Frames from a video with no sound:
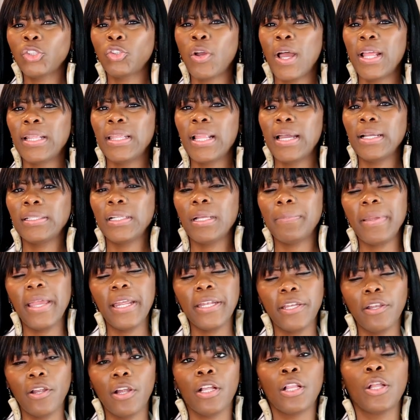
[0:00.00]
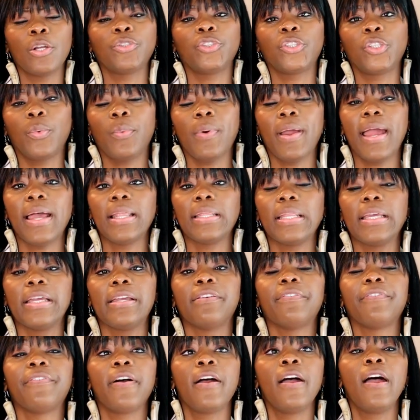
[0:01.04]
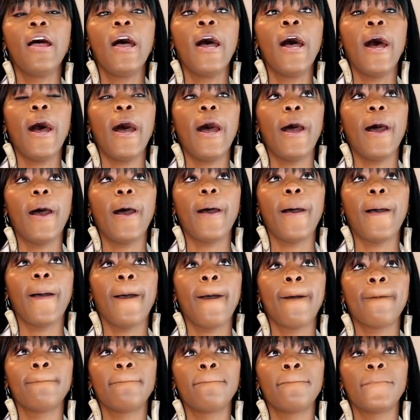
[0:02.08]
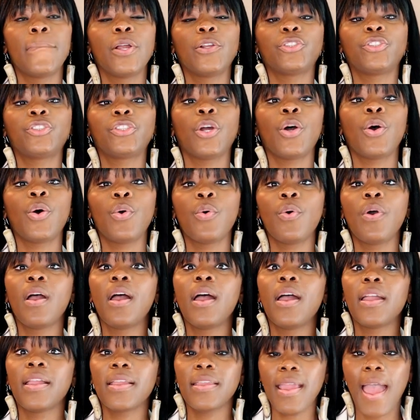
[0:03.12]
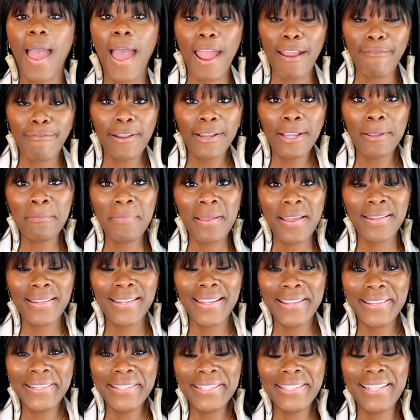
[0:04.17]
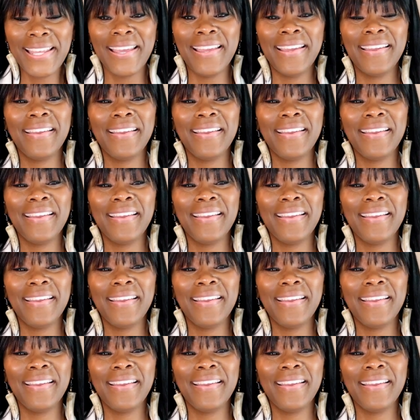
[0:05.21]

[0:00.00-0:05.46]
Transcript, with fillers: so I lucked up and they're close to where I live. Um, so I recommend these.